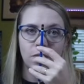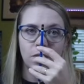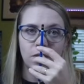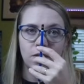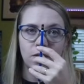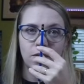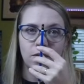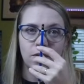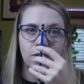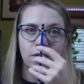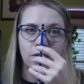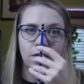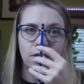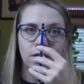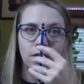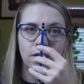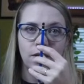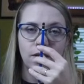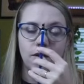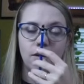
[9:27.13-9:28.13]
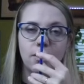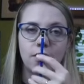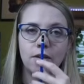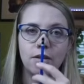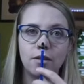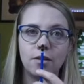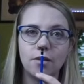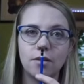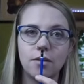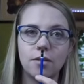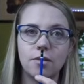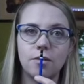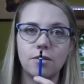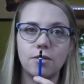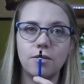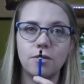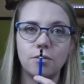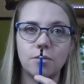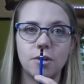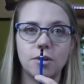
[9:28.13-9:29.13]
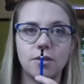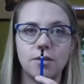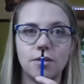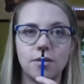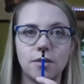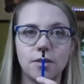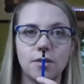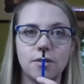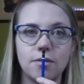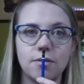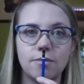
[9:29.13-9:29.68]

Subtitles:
bone to my chin.